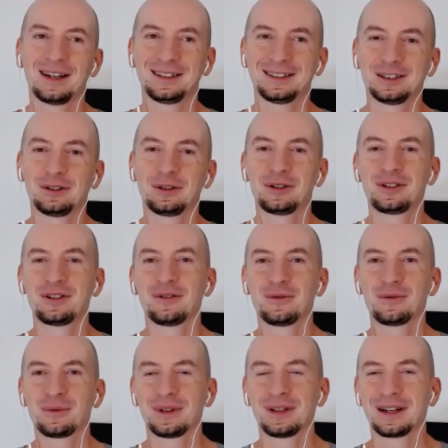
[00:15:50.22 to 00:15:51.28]
it. So there's no
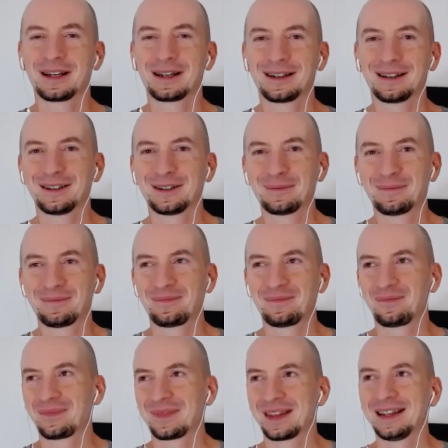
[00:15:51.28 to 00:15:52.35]
like
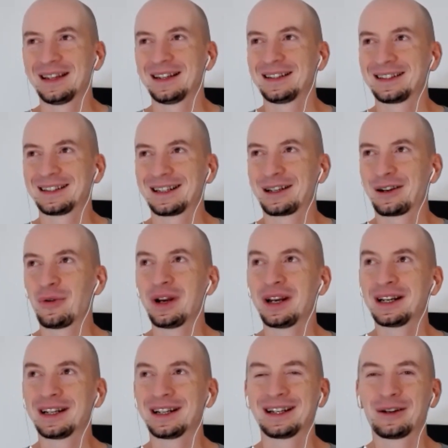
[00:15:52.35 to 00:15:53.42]

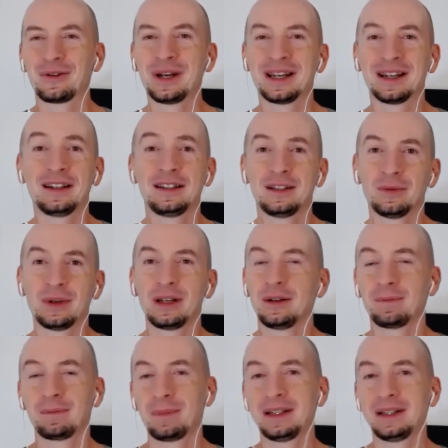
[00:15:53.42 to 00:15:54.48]
quick and easy
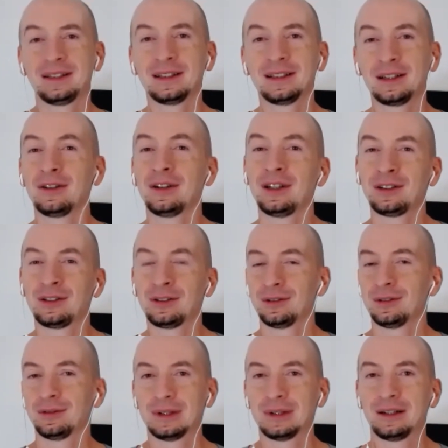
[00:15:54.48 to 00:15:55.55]
way. Basically, you need
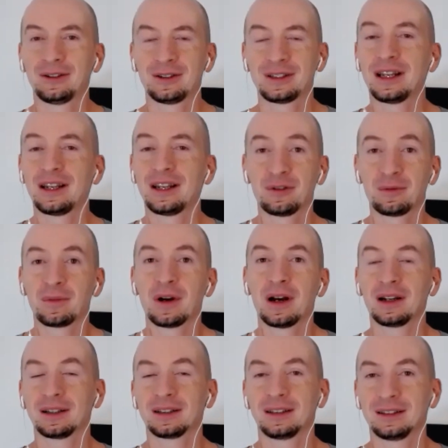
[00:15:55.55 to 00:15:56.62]
to understand your
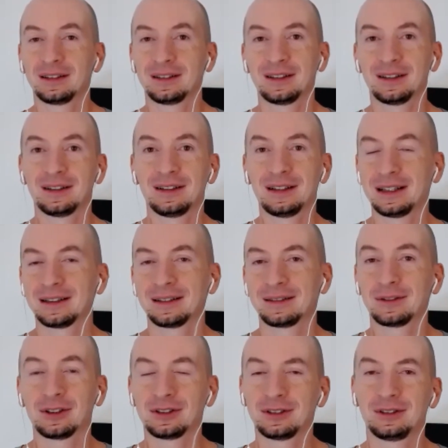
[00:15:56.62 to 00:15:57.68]
product and like
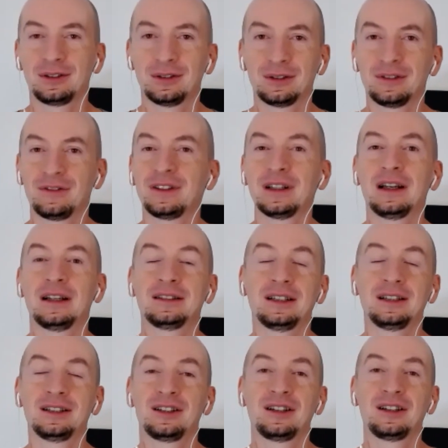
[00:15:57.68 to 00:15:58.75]
because you're
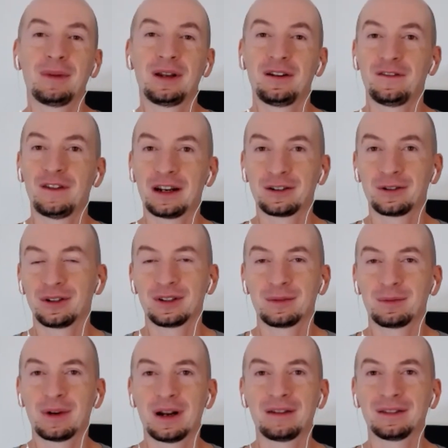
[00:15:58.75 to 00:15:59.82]
essentially a manufacturer. As
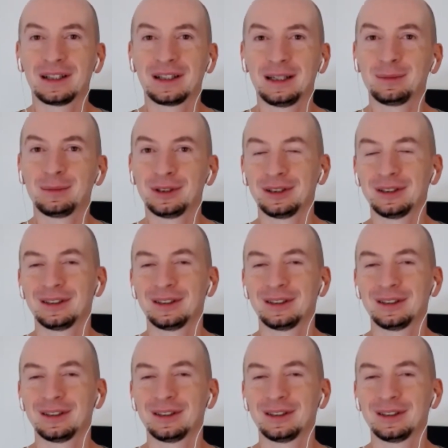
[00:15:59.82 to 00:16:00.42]
a private label